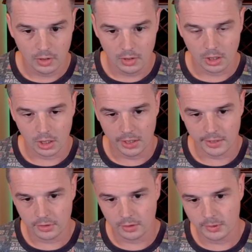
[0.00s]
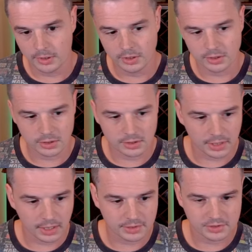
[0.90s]
Now I think we just
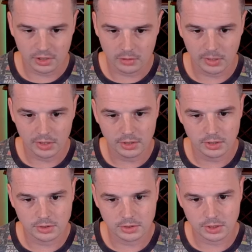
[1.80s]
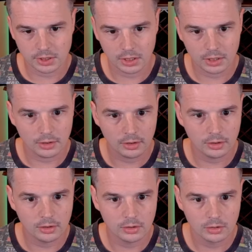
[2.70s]
attack second main the
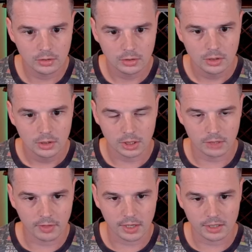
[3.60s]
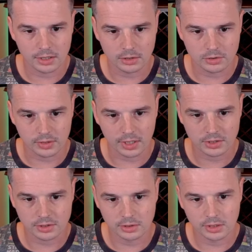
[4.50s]
Tig. I think if they had
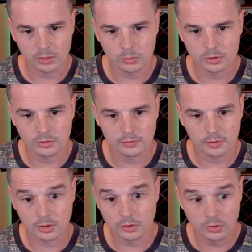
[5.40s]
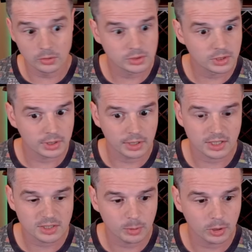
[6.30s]
interaction, they would have used it in that
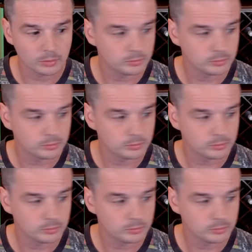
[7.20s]
spot.